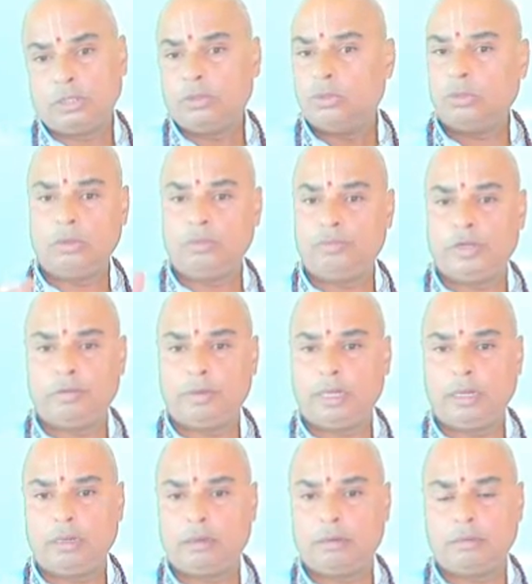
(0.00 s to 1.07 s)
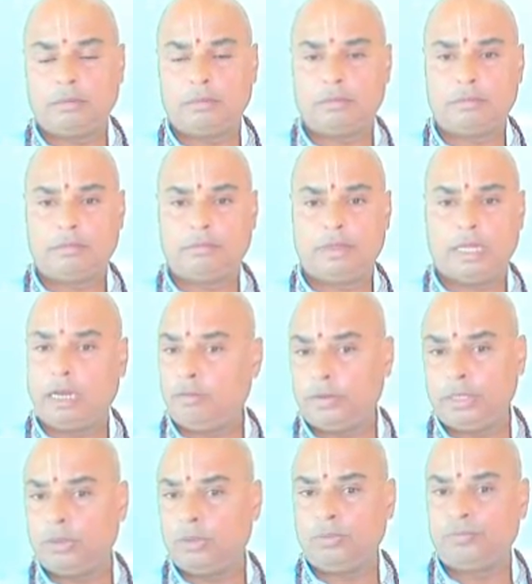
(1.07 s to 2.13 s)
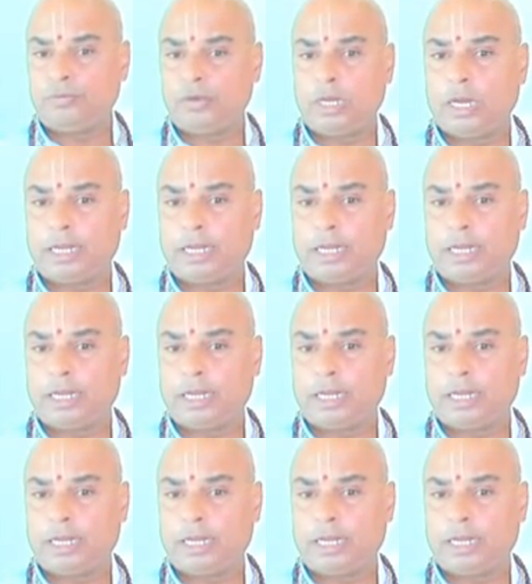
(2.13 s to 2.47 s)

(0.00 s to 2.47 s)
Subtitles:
You know very well, whenever you feel